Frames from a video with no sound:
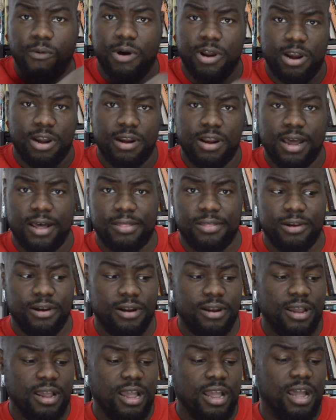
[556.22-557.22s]
with one
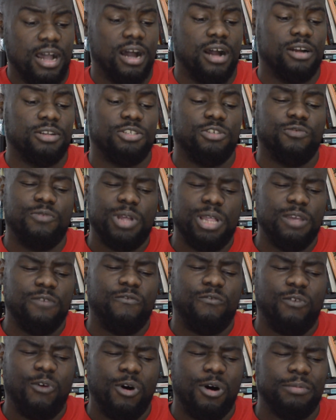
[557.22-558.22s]
another to really
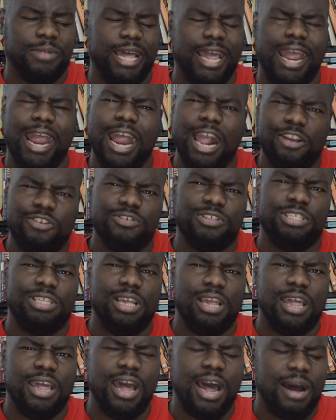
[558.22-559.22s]
form
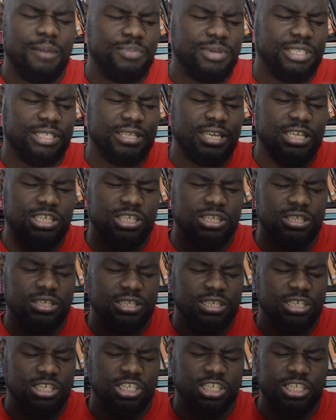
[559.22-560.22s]
interesting
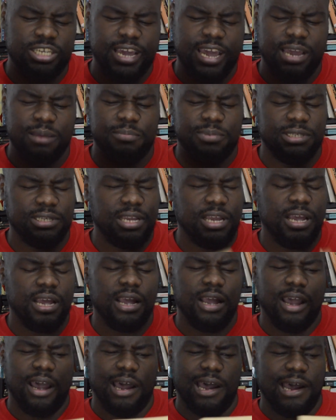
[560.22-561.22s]
compositions and shapes.
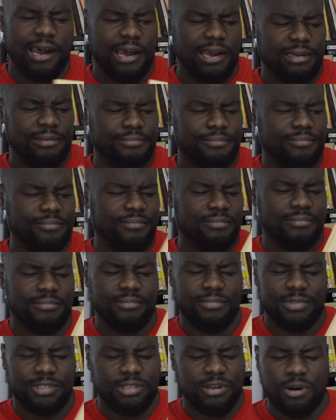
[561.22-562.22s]

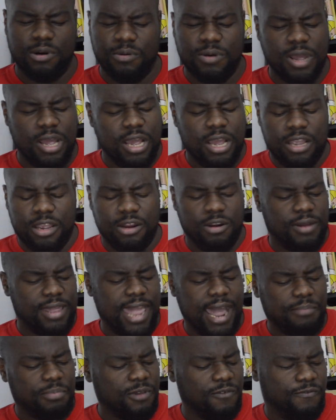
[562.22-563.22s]
So,
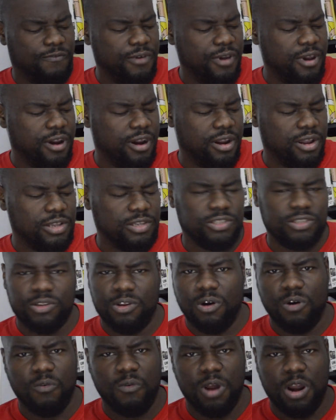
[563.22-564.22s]
Captain Fear is,
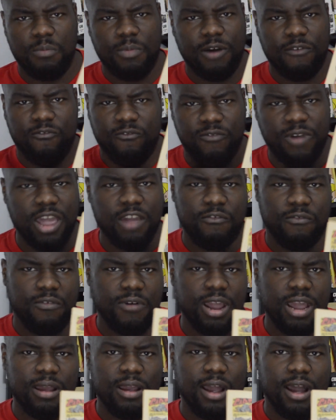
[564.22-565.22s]
one of my
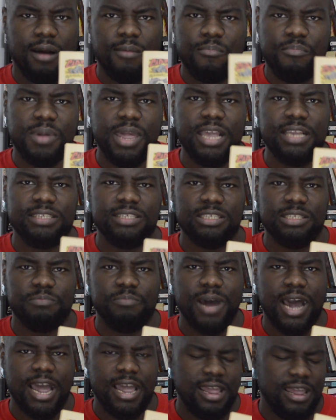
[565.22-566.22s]
favorite
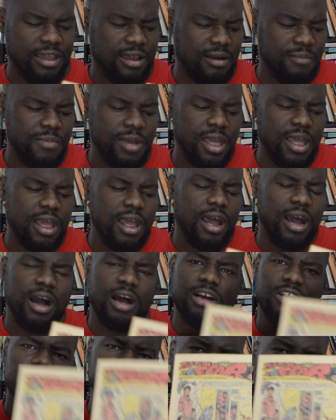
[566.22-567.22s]
pieces by him.
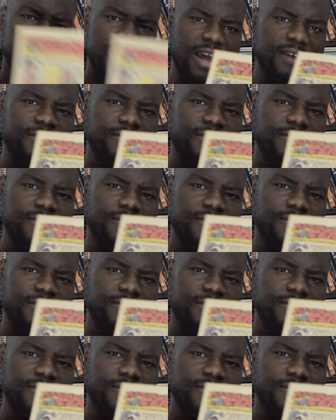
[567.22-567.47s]
So